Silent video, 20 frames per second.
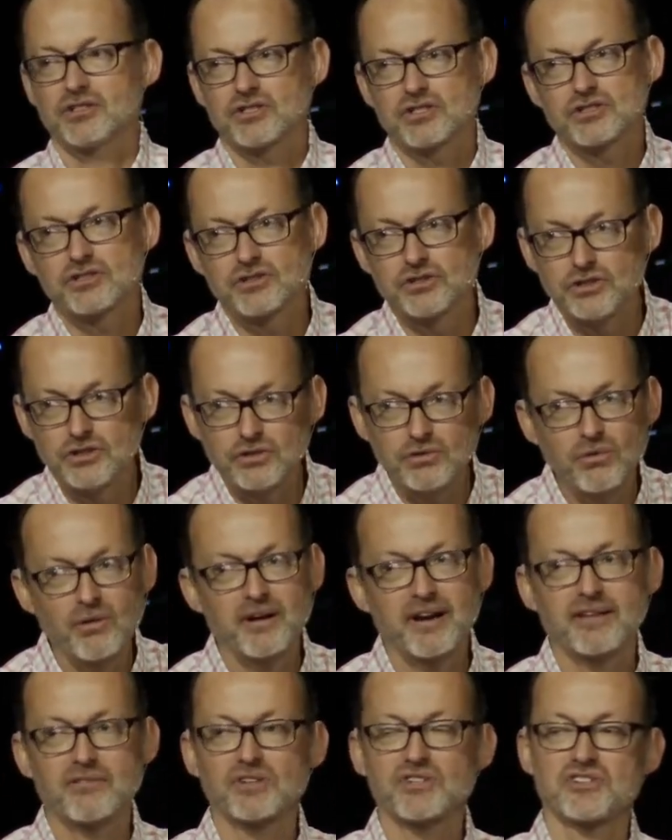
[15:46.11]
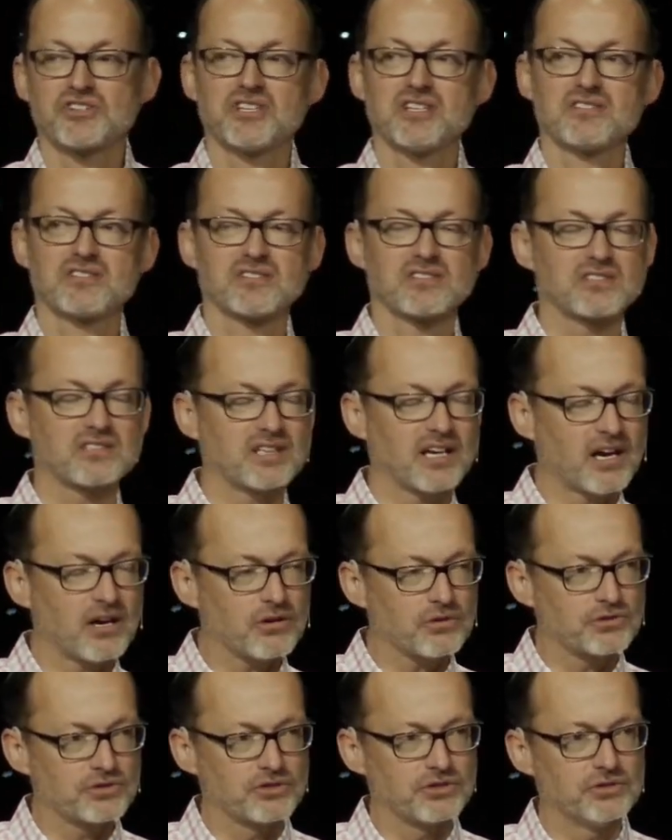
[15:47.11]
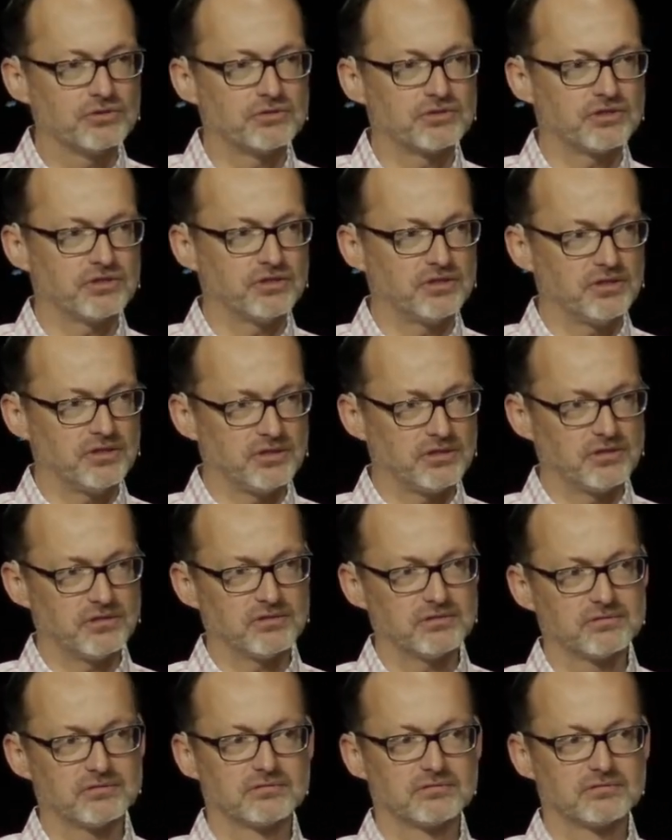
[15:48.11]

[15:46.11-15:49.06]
Just do whatever Jesus tells you to do.